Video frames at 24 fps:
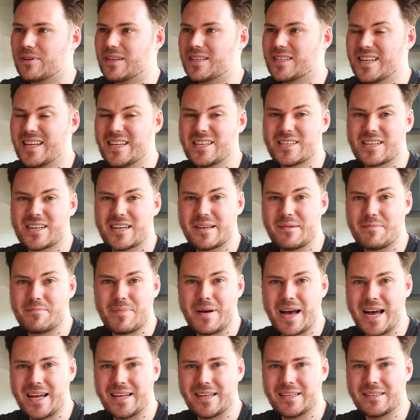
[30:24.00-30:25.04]
essentially
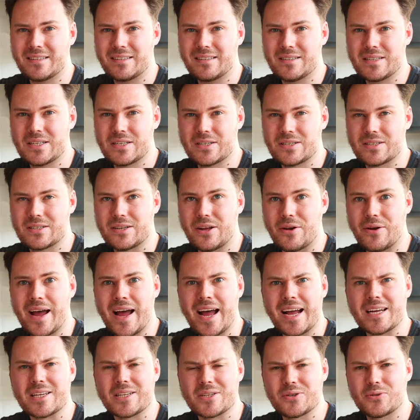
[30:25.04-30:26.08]

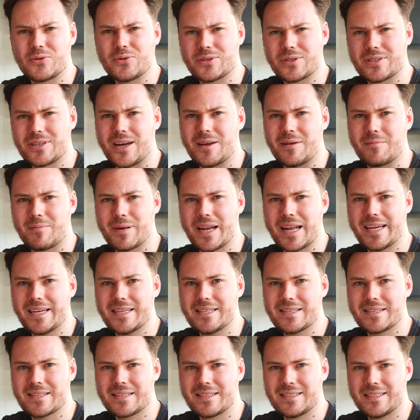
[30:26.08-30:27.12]
hacksaw type
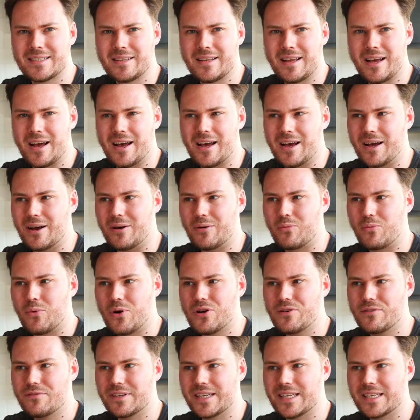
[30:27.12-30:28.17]
blades
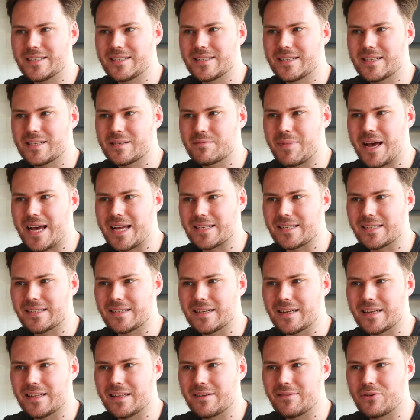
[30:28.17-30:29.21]
woven into this pattern,
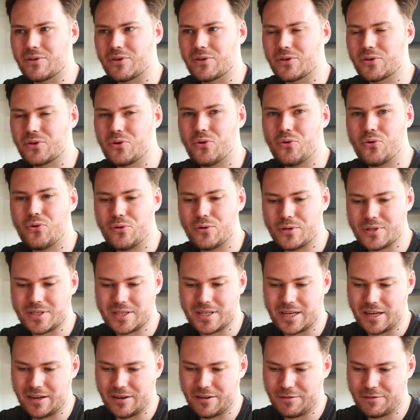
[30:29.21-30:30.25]
and they've got a coarse
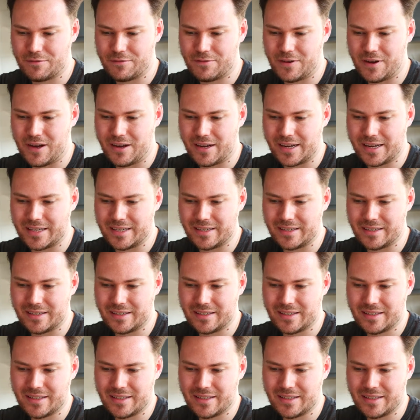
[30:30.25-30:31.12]
and a fine